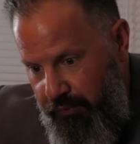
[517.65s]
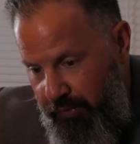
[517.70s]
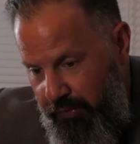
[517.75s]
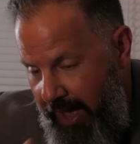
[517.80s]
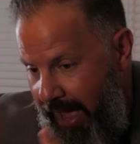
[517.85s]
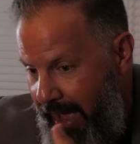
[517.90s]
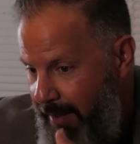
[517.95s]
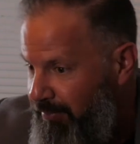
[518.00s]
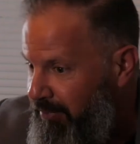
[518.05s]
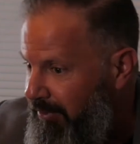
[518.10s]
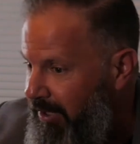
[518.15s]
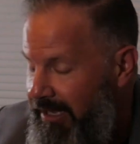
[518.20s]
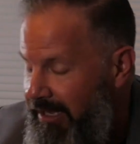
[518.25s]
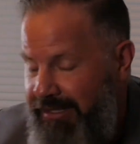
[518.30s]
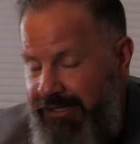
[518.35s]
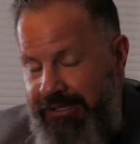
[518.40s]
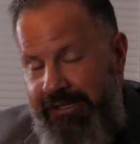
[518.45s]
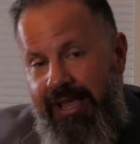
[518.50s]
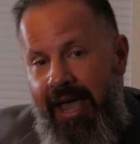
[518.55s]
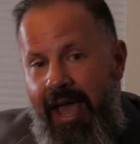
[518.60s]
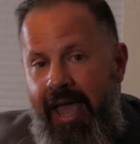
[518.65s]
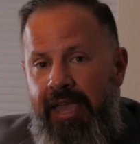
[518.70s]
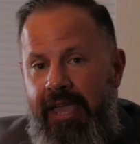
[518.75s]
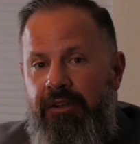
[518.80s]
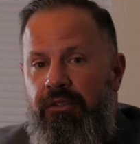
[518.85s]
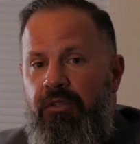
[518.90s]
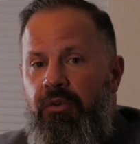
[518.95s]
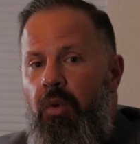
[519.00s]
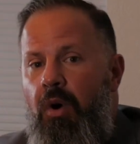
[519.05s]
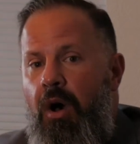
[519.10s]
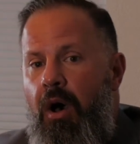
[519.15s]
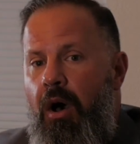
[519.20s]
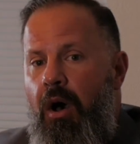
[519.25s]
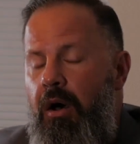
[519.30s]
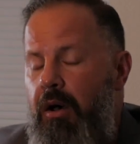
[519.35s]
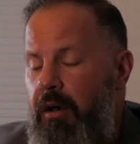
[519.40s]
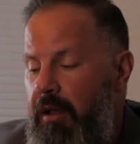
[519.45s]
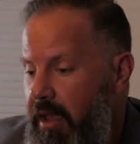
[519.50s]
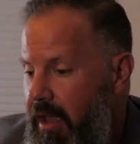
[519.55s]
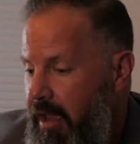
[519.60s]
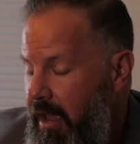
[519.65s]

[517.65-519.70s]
I plugged this guy into the wall.